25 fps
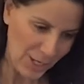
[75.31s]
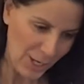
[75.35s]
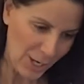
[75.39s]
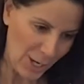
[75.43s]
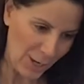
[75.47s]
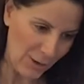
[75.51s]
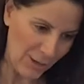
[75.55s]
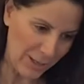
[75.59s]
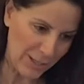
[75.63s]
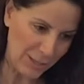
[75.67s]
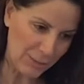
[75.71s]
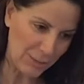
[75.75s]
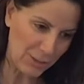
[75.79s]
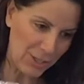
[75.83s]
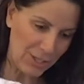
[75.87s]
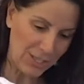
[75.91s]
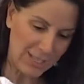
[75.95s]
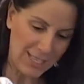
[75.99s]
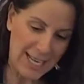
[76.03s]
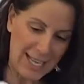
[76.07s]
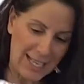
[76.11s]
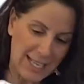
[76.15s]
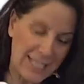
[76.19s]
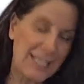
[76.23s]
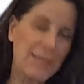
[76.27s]
Alright, so we just
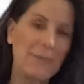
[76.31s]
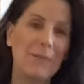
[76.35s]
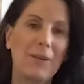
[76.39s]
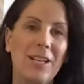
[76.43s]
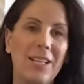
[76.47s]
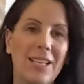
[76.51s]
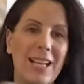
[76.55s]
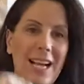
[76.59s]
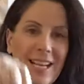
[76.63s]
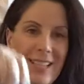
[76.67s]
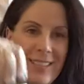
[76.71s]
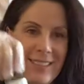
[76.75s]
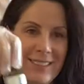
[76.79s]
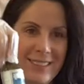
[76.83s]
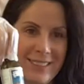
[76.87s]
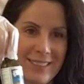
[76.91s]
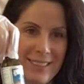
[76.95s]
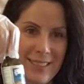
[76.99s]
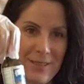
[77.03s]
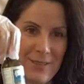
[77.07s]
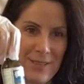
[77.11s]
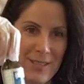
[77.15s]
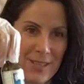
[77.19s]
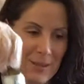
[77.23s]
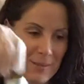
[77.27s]
added some colloidal
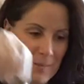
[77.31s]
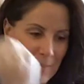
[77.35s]
silver,